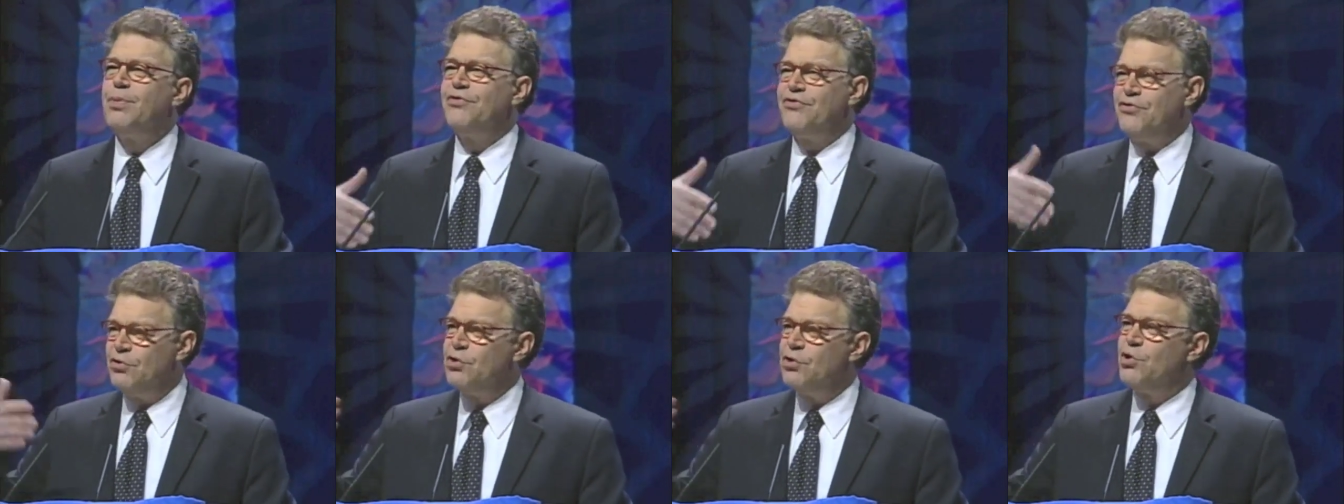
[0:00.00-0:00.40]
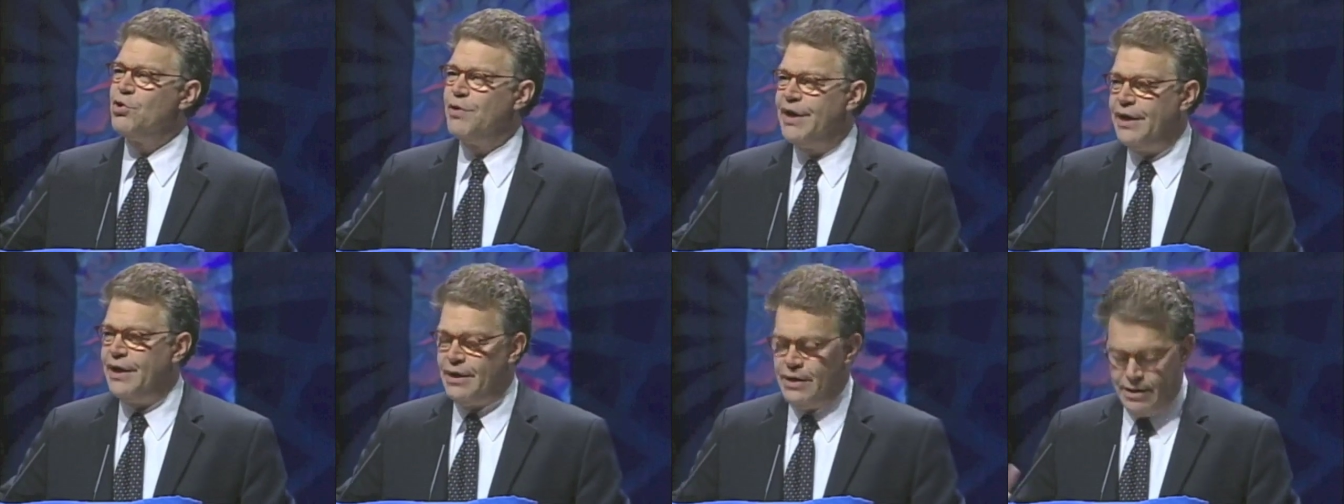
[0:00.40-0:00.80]
personal
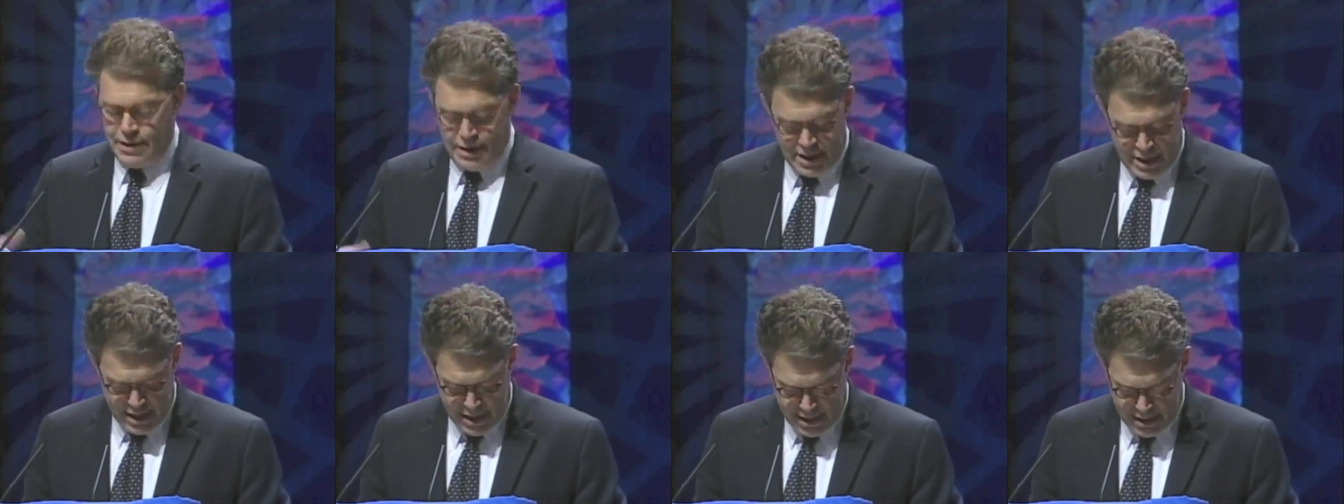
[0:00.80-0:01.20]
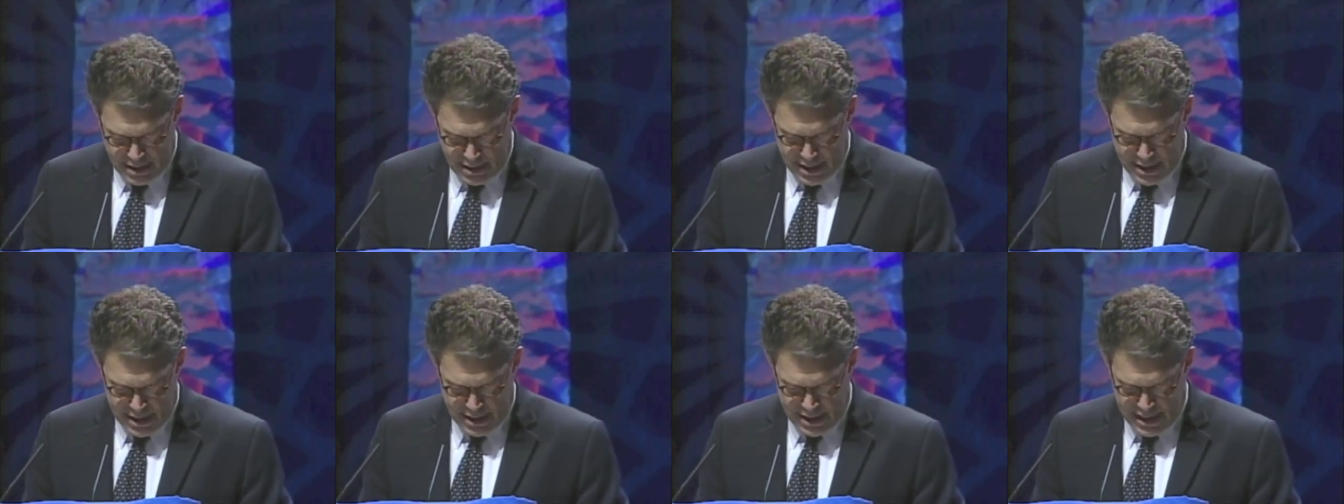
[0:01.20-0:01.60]
creed.
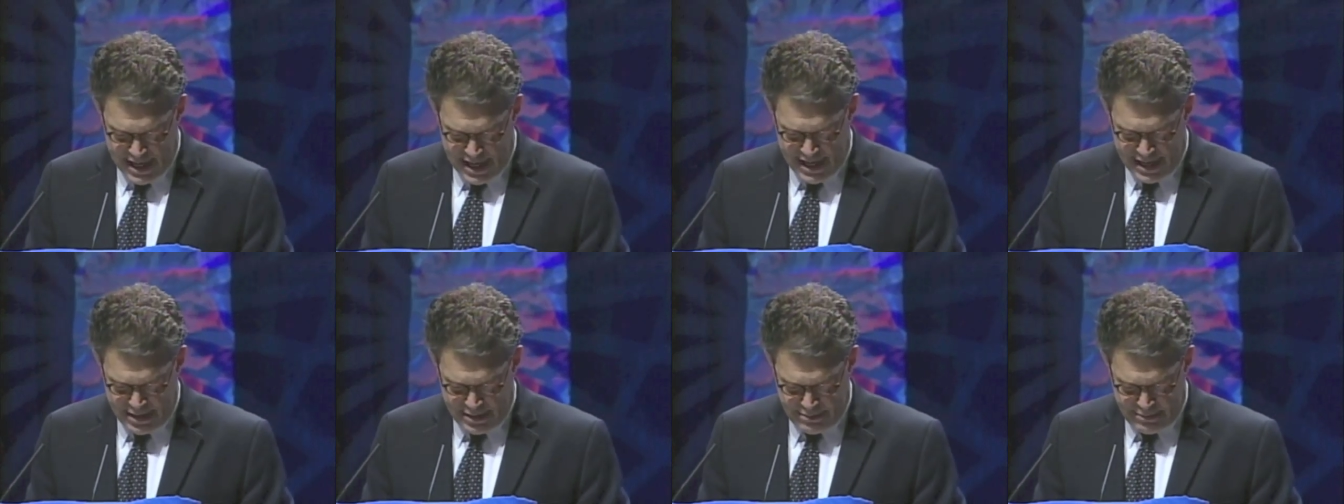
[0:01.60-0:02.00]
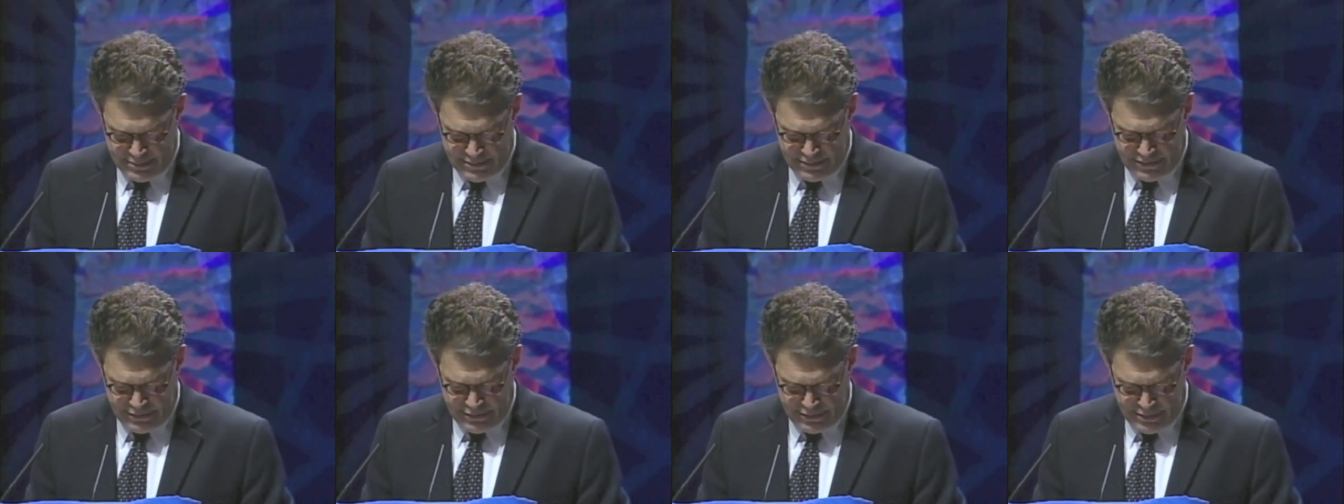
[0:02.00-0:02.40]
And
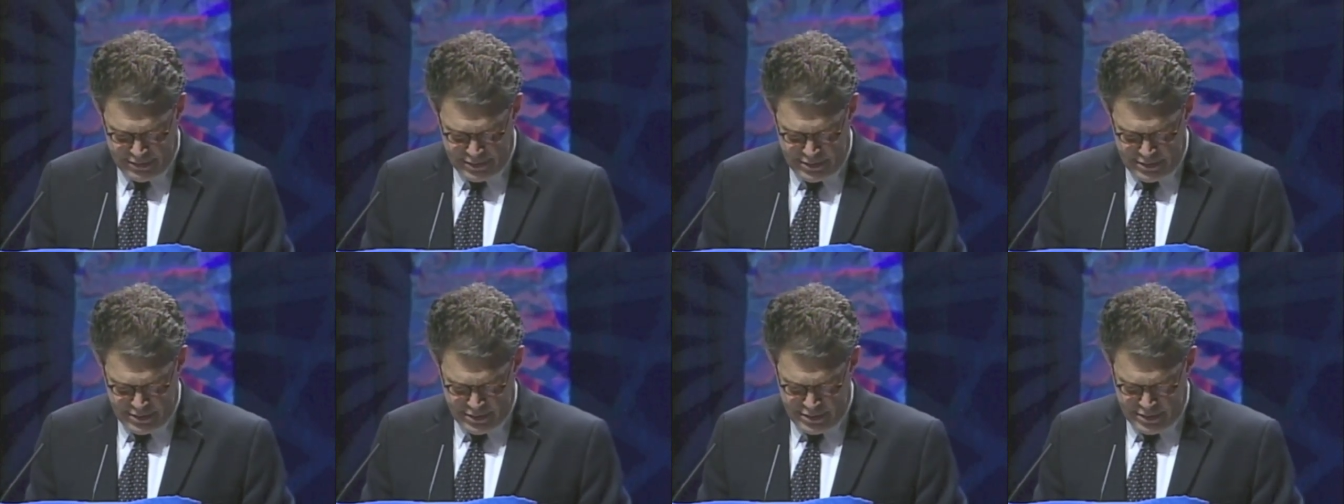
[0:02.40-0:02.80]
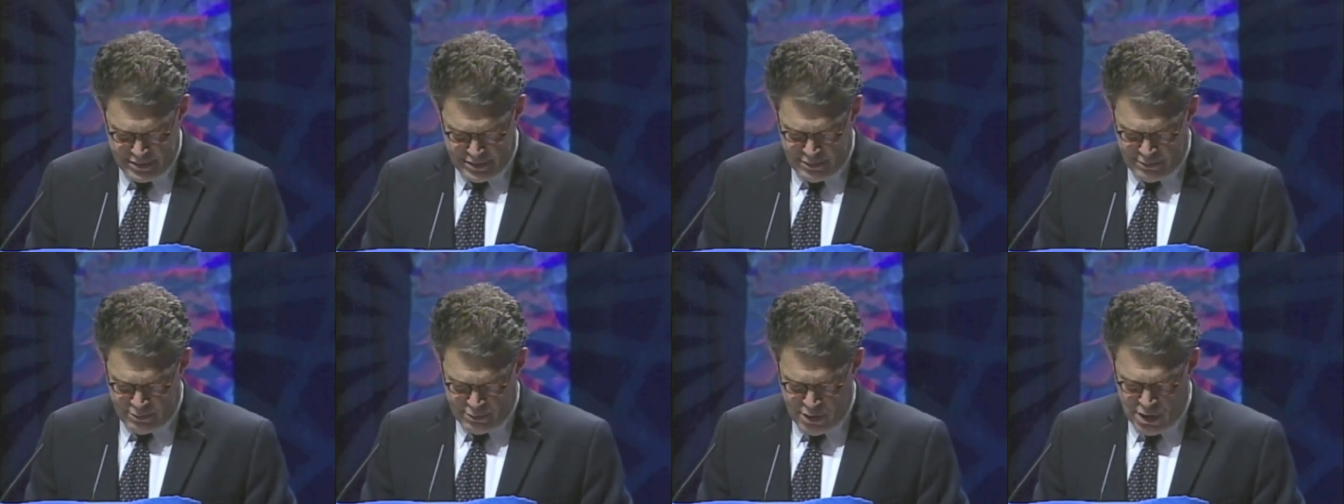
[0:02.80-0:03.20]
Adams
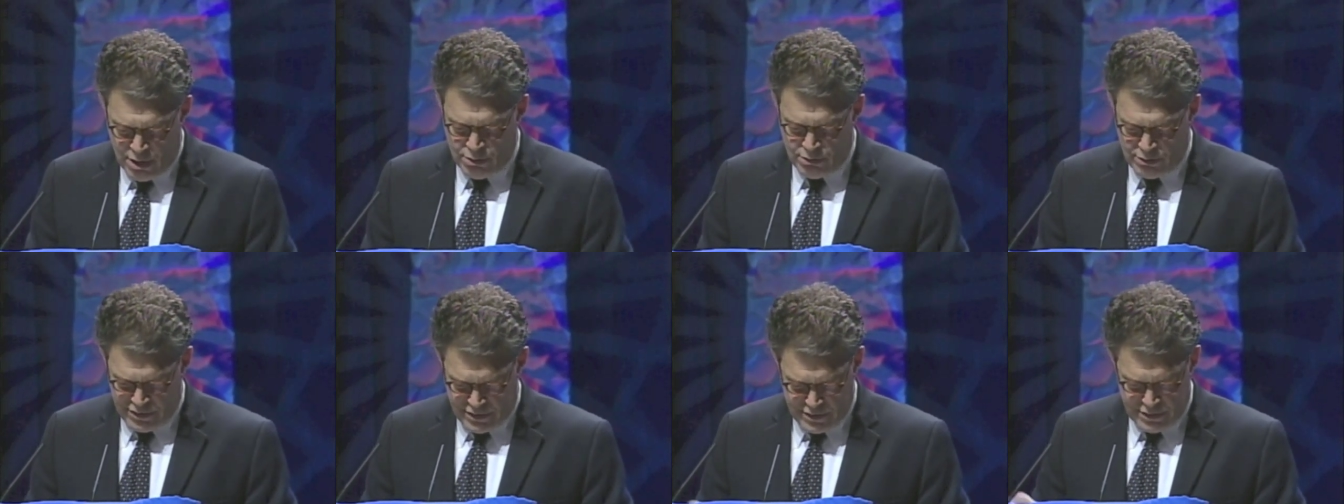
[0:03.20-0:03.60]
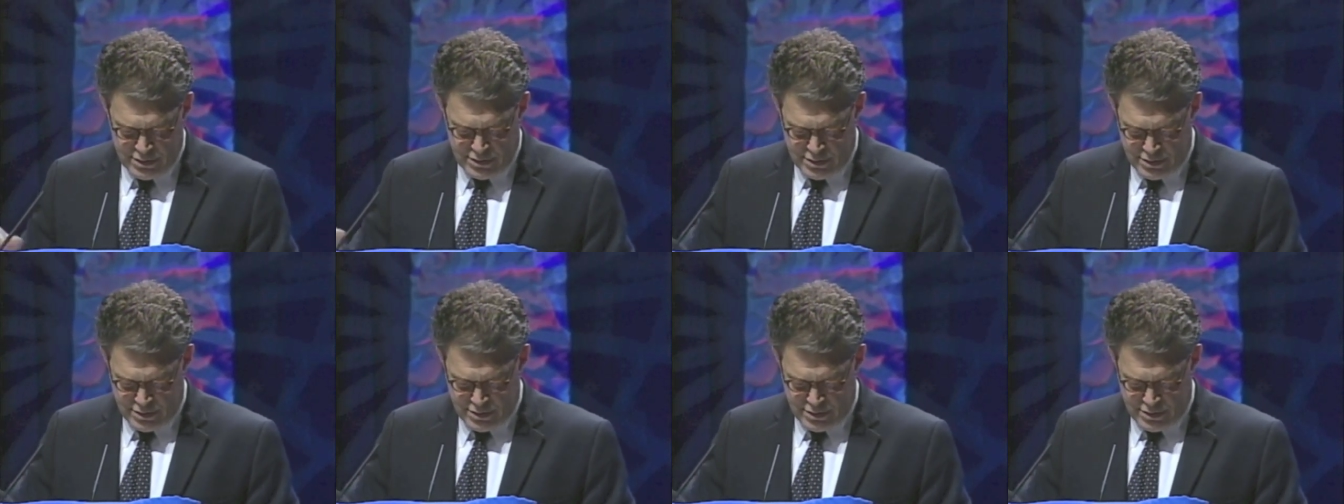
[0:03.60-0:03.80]
wrote